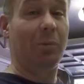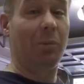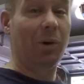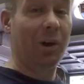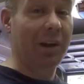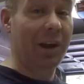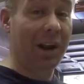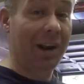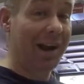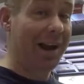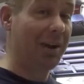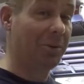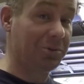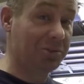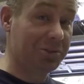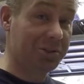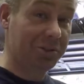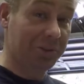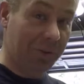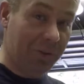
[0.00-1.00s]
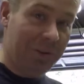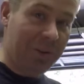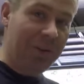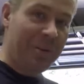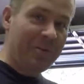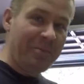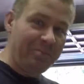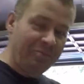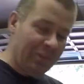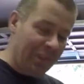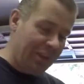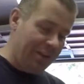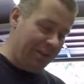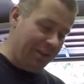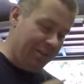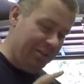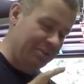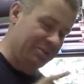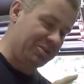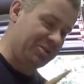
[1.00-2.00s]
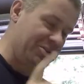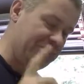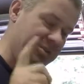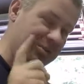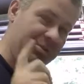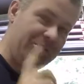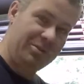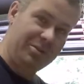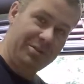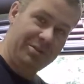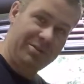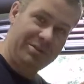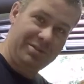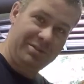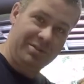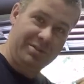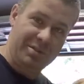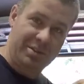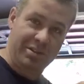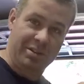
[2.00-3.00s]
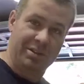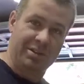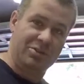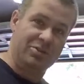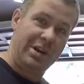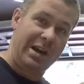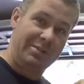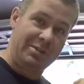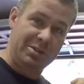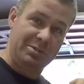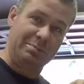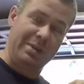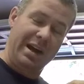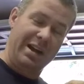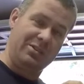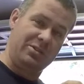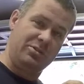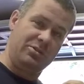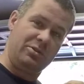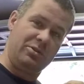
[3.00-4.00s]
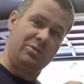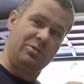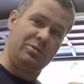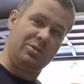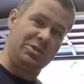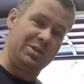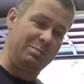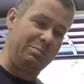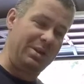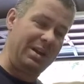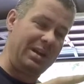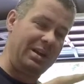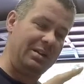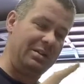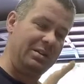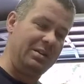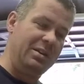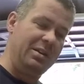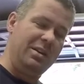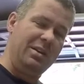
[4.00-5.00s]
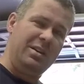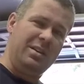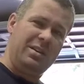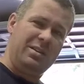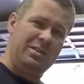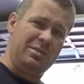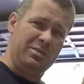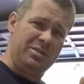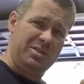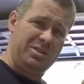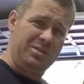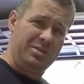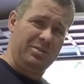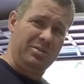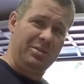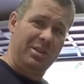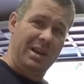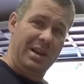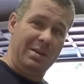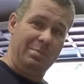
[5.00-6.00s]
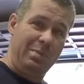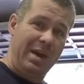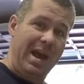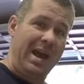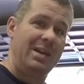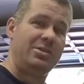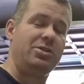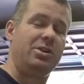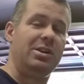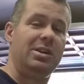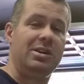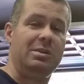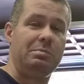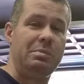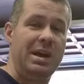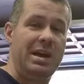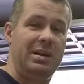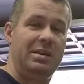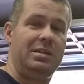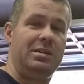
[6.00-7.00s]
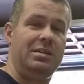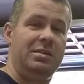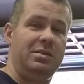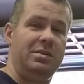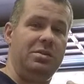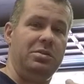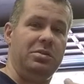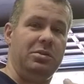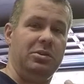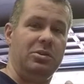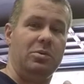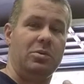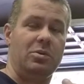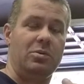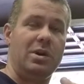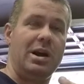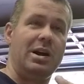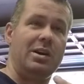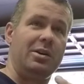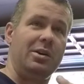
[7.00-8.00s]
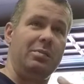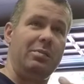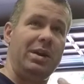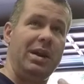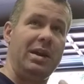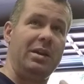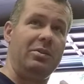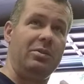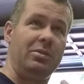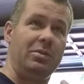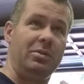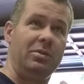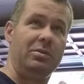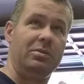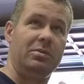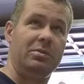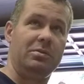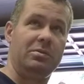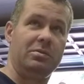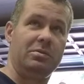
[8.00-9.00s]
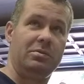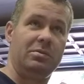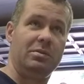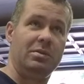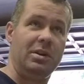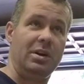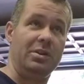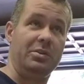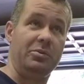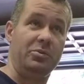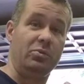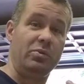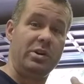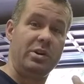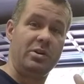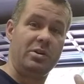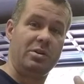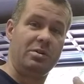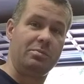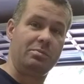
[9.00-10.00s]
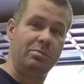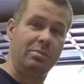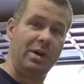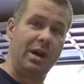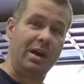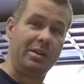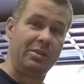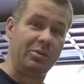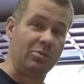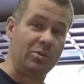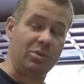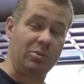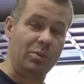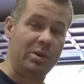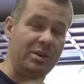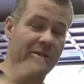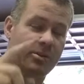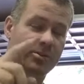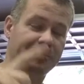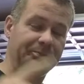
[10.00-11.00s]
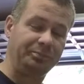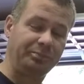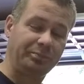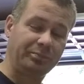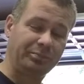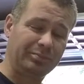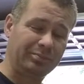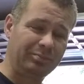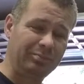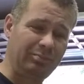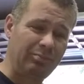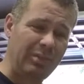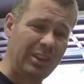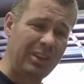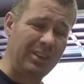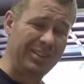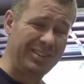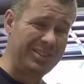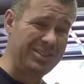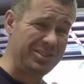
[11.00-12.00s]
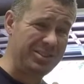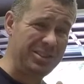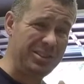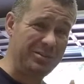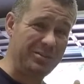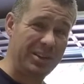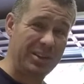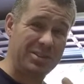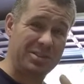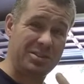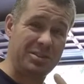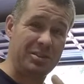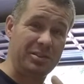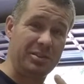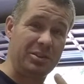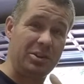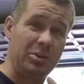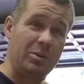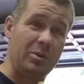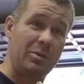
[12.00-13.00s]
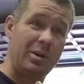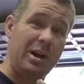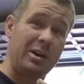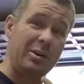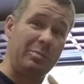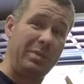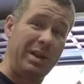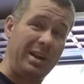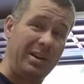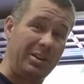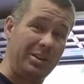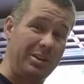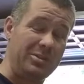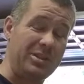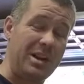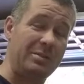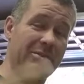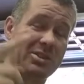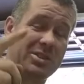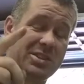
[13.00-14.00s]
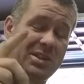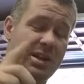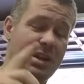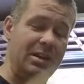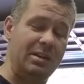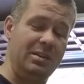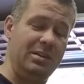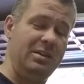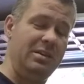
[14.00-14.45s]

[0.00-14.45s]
I'm working on the house too. There's still the driver's and passenger doors to paint. There's still a patch I need to make in the lower rocker panel on the rear, behind the rear wheel. Still need to fix the lower rocker panel on the driver's side.